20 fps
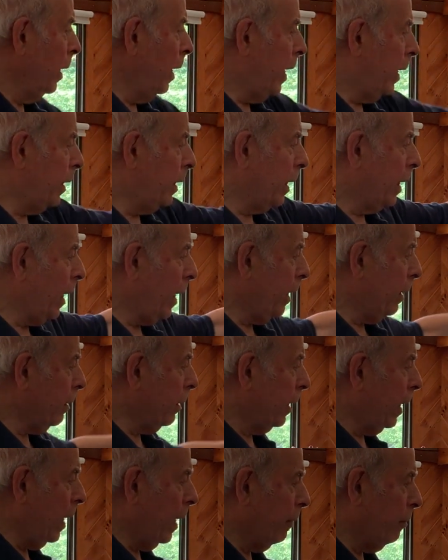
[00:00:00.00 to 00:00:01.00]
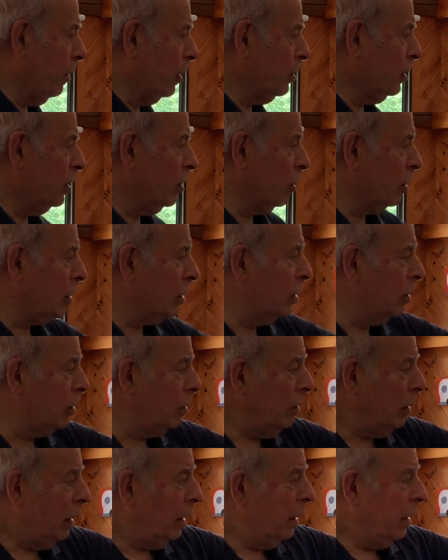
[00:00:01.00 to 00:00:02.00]
And again, I have the
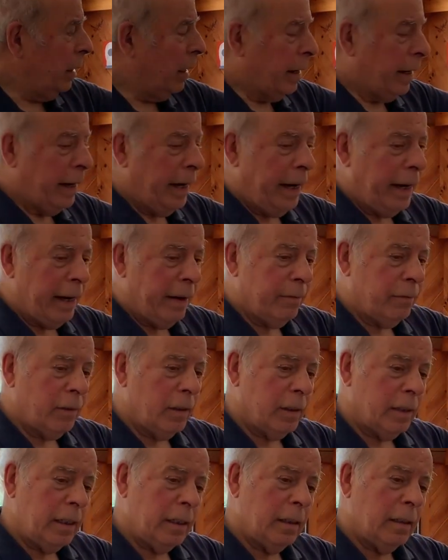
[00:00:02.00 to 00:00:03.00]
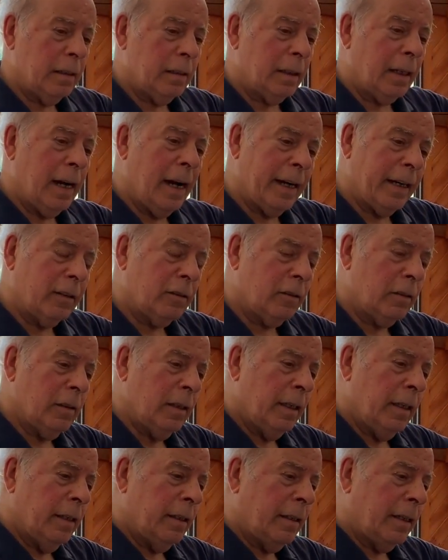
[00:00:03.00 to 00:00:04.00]
circle, I have the
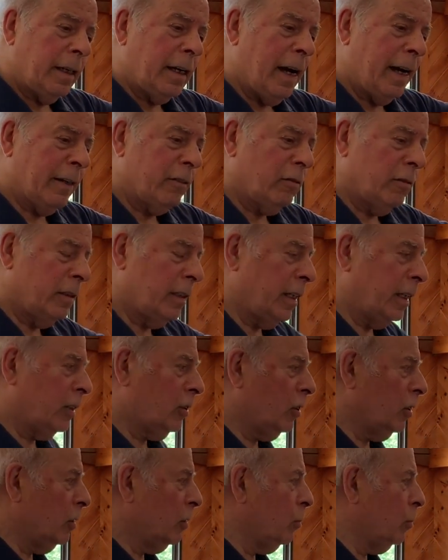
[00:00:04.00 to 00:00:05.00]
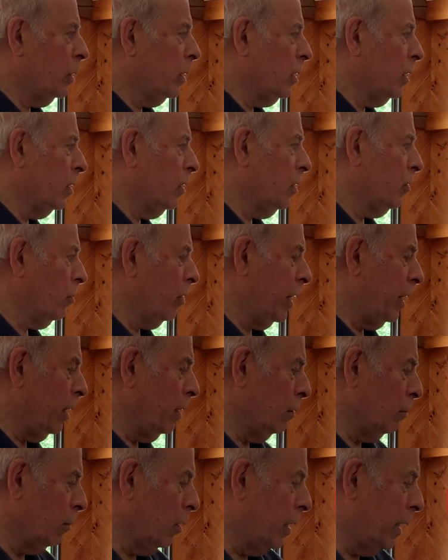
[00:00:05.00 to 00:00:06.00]
contradiction with the straight
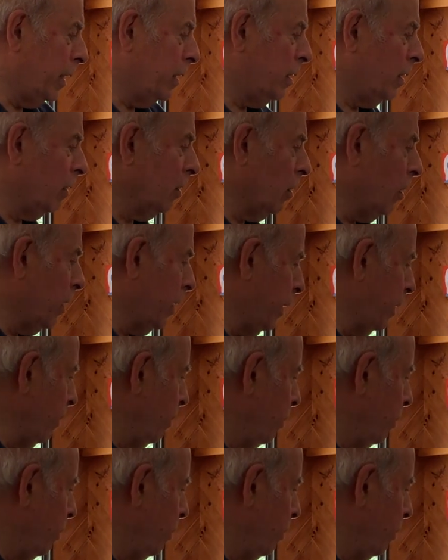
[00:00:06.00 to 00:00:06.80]
horizon line,